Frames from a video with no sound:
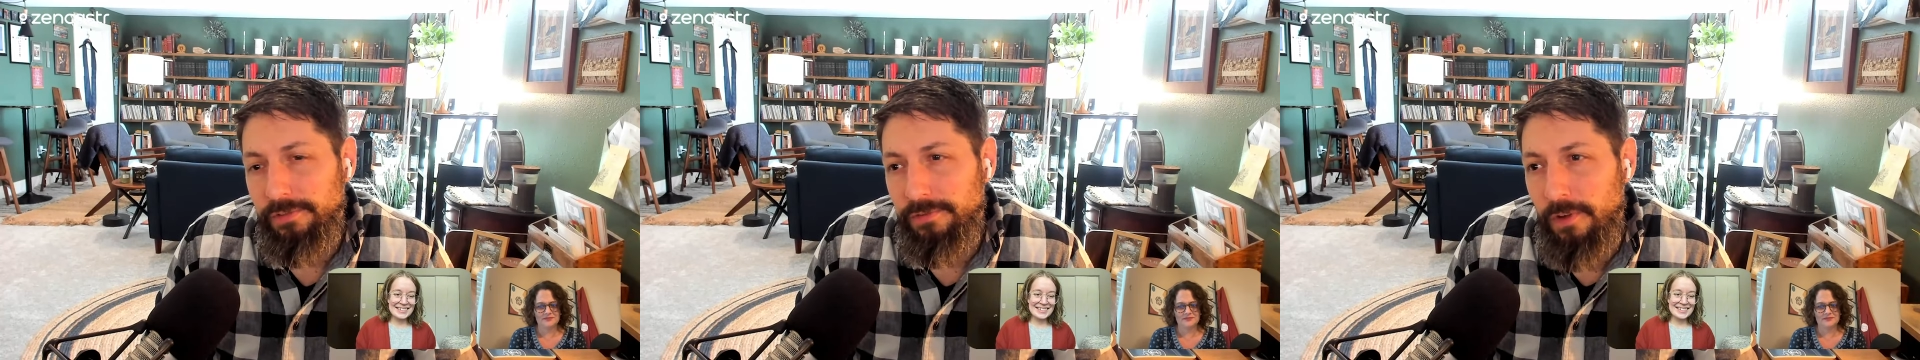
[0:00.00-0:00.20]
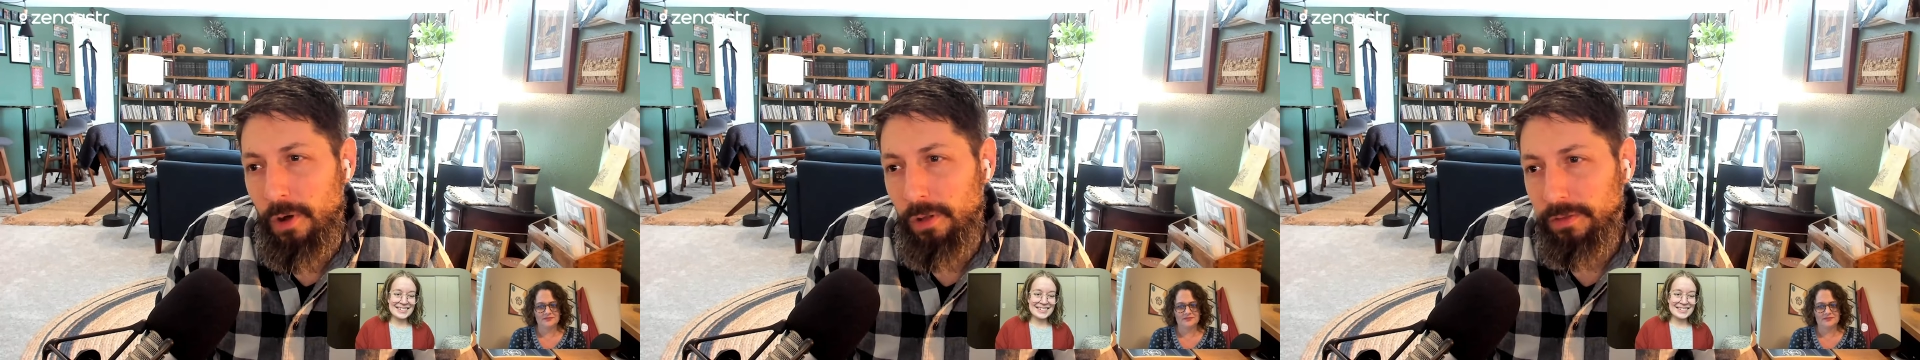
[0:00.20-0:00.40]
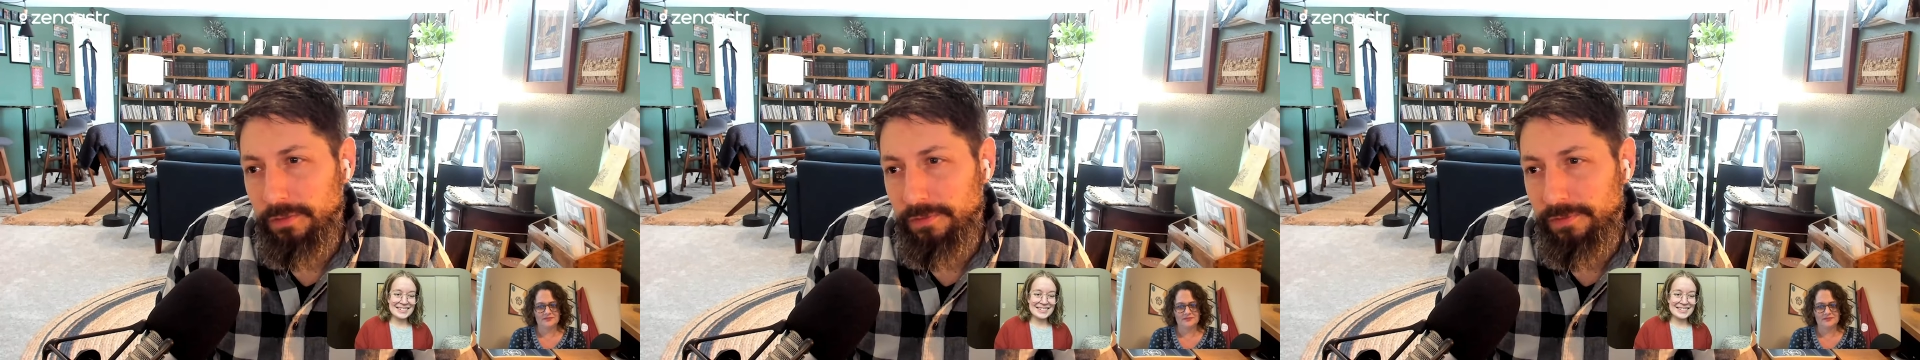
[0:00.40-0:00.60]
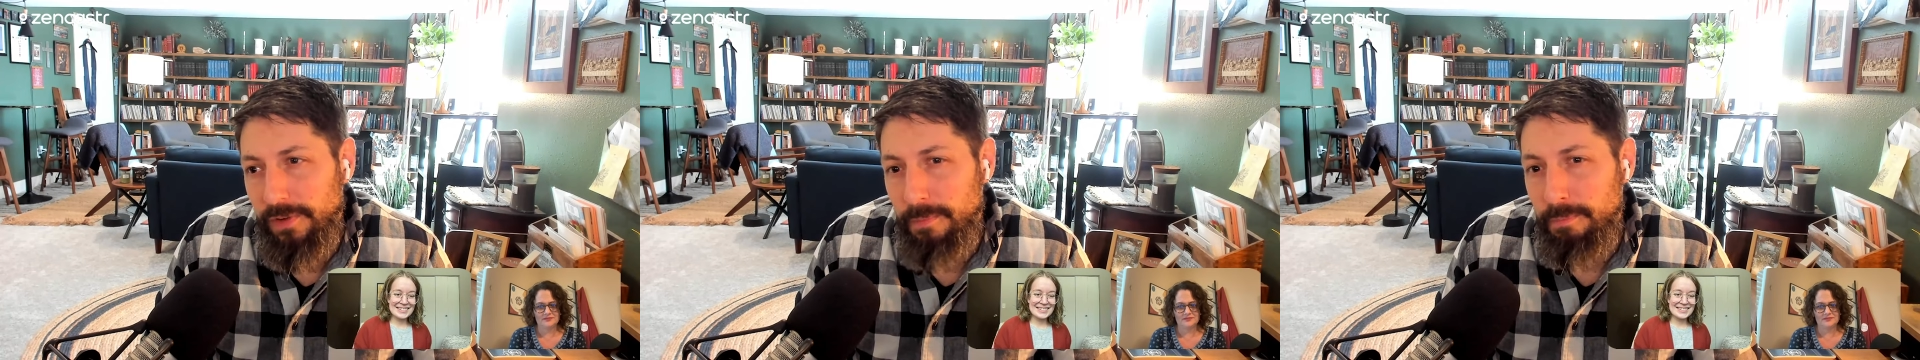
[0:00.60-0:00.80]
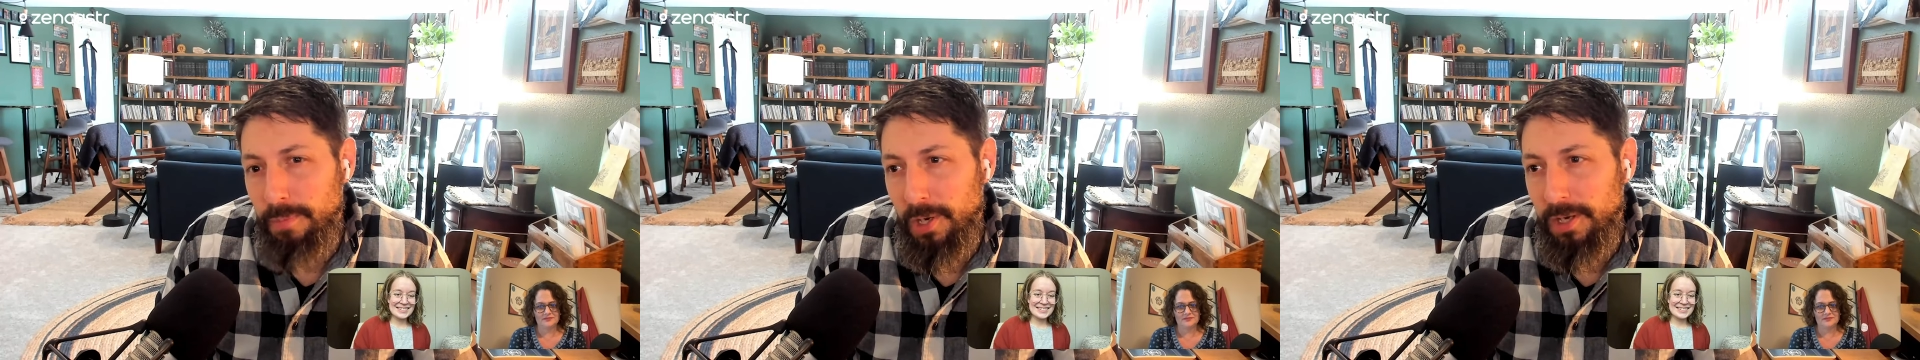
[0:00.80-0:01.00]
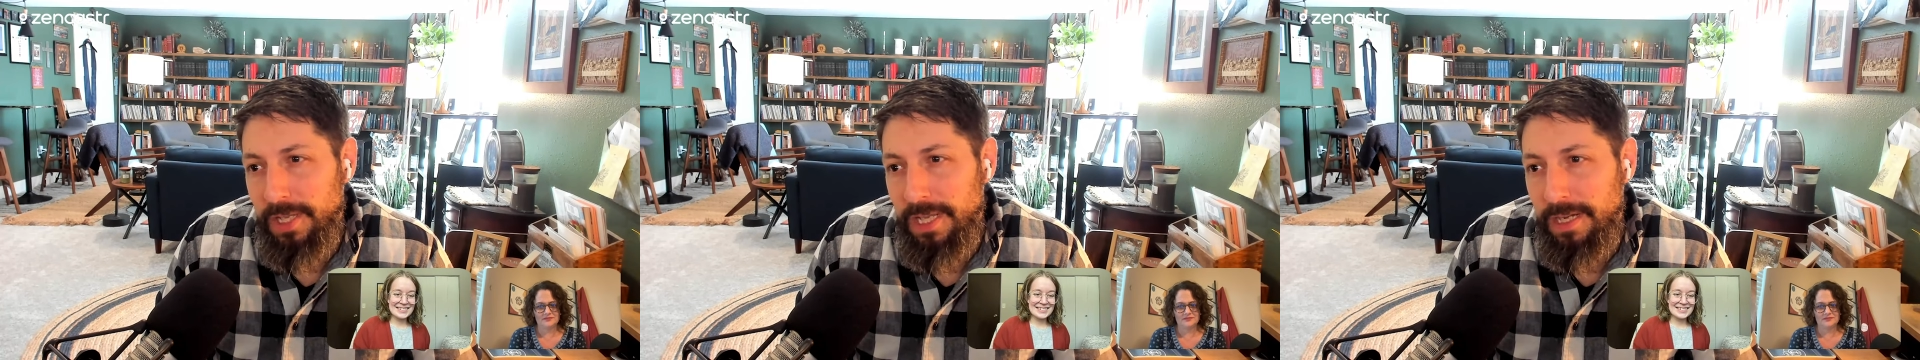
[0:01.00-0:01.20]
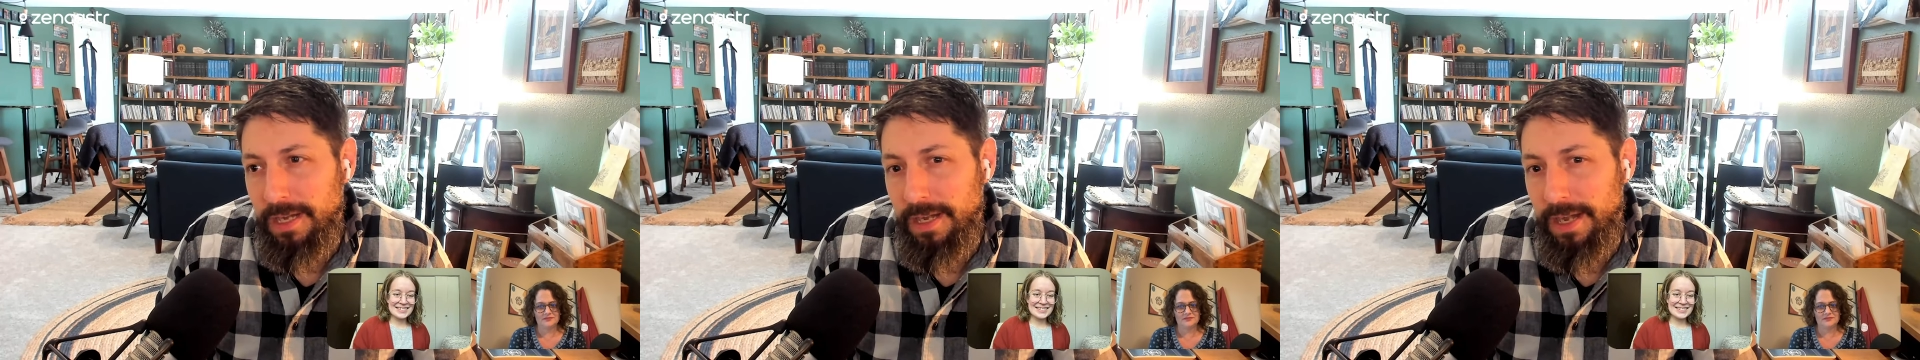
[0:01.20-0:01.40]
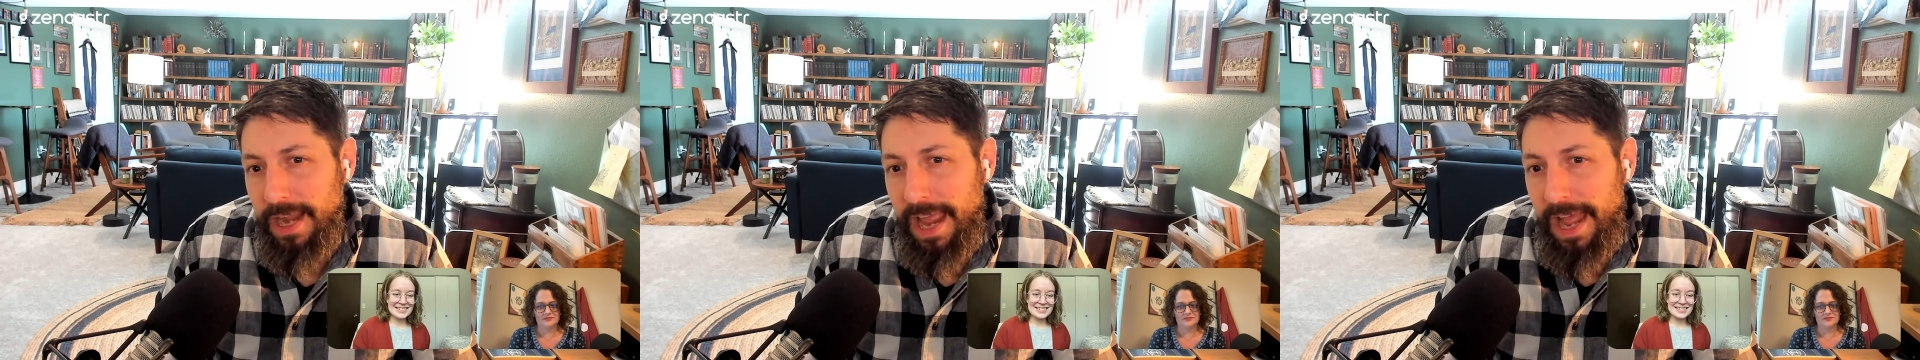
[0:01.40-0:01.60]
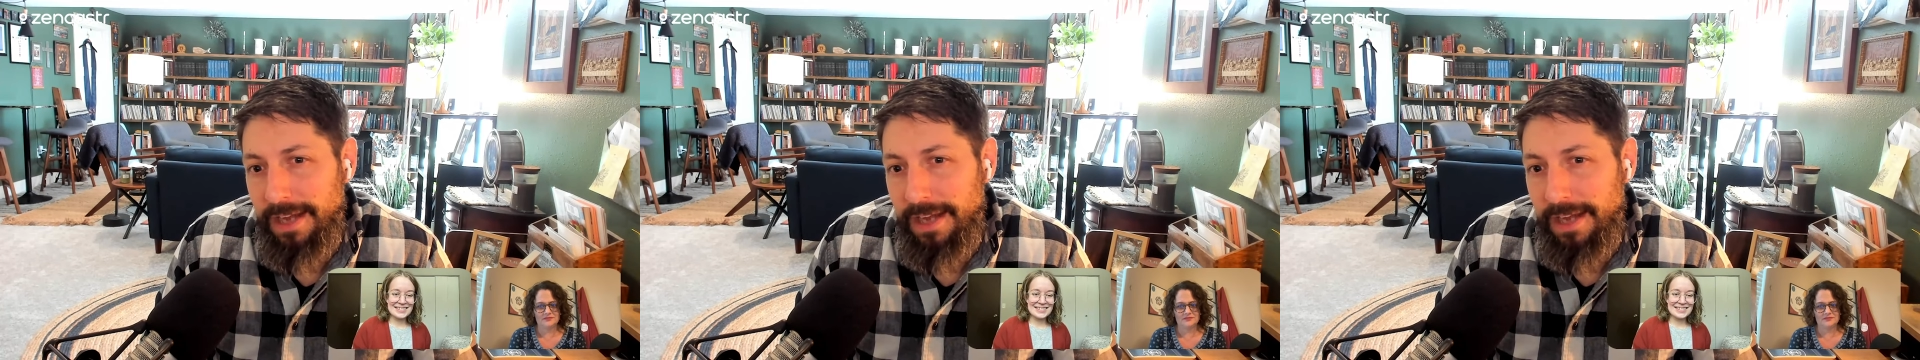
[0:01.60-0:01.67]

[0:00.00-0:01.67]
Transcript: fault from burden